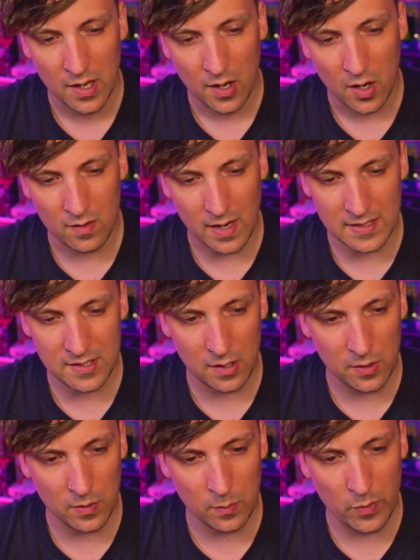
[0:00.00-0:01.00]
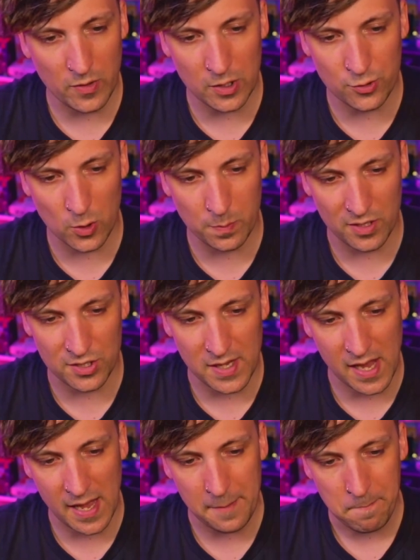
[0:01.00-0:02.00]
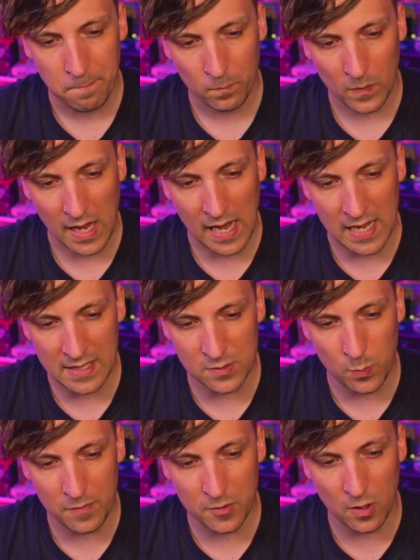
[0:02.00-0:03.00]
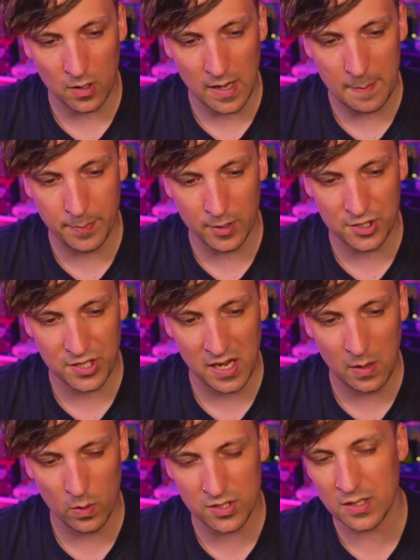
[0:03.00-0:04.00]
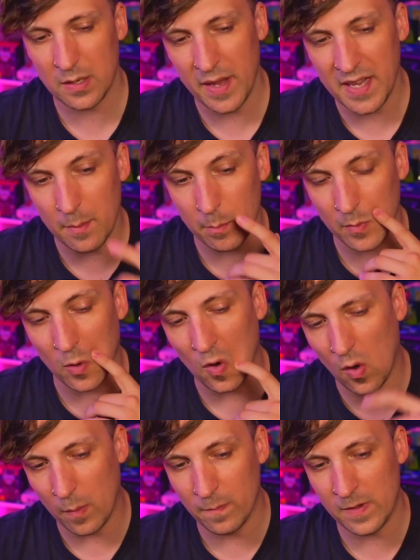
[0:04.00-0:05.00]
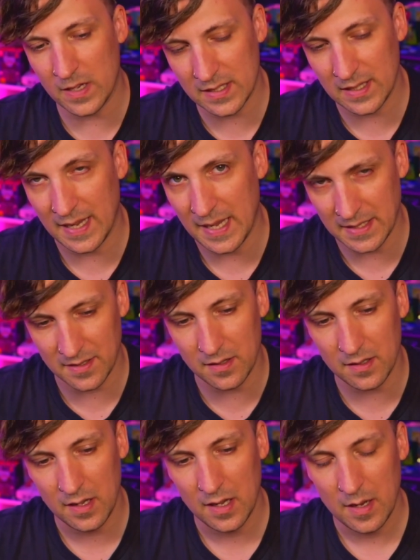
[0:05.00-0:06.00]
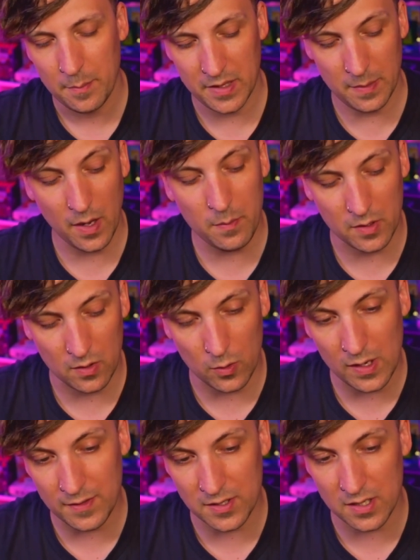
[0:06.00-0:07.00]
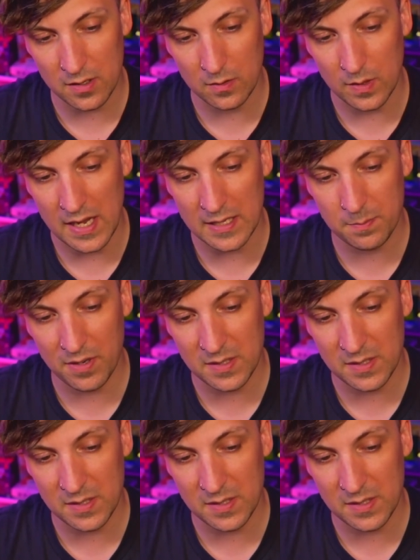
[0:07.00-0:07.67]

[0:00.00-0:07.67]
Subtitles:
All right, so we've got the drawbridge there, and we've got a bush here, which I'm going to make it more obviously hidden. But at the moment, all you have to do is press